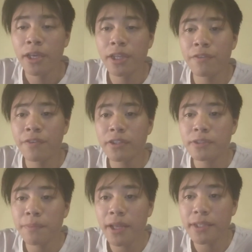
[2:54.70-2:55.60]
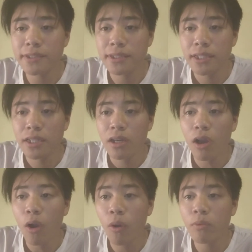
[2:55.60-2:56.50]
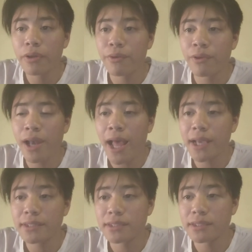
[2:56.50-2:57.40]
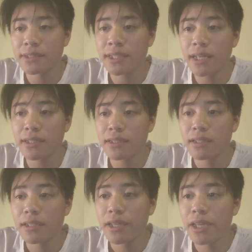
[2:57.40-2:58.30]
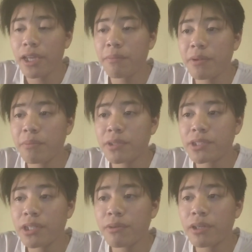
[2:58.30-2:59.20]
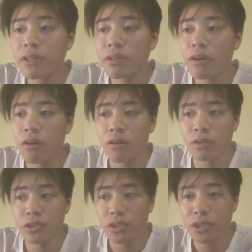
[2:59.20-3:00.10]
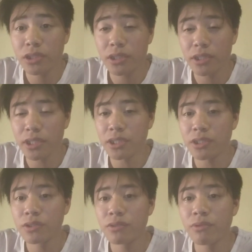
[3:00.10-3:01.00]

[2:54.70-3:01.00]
In the first place, Hooke realized that if a material or structure is to